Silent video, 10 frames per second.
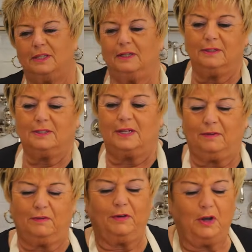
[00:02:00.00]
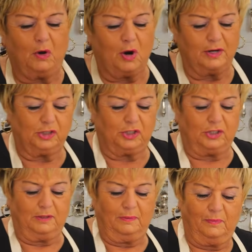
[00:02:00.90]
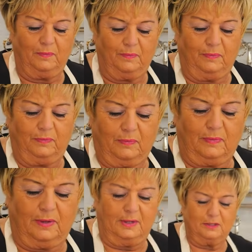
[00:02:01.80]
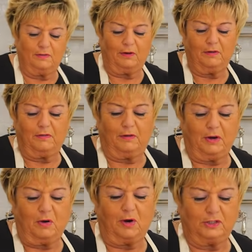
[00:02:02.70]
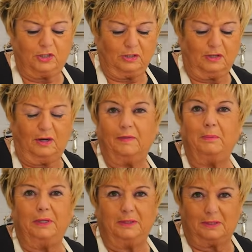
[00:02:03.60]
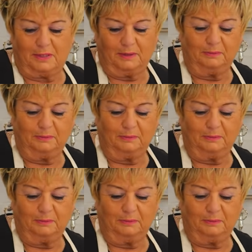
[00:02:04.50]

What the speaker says: steel is like very harsh. It's very, very harsh on the meats.